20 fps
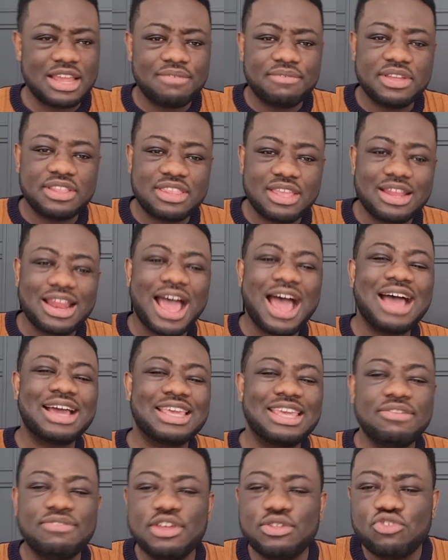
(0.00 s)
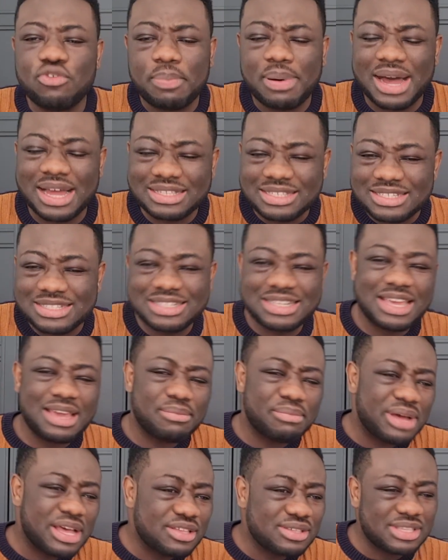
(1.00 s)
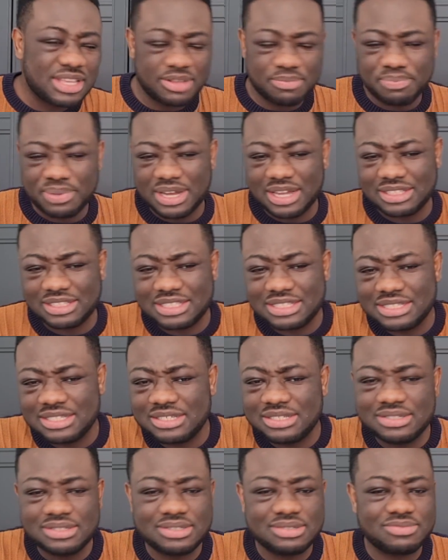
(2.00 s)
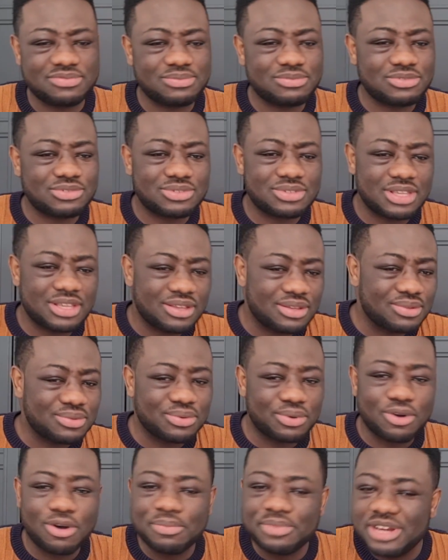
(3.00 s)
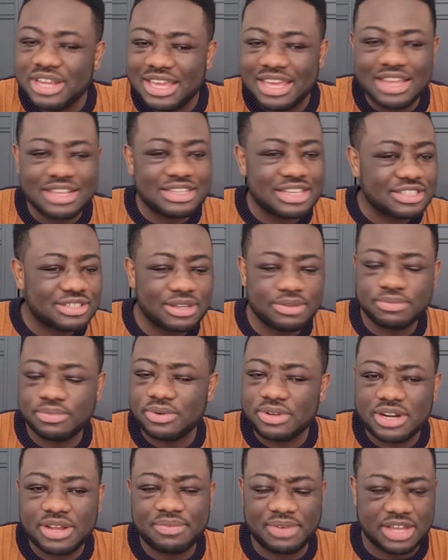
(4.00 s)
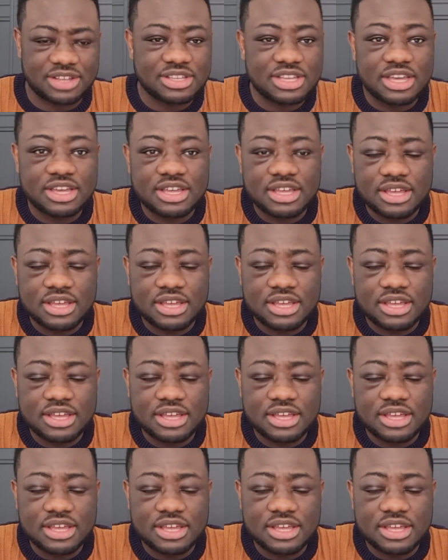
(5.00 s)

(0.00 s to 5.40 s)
everything are given to party chairmen and party communicators or whatever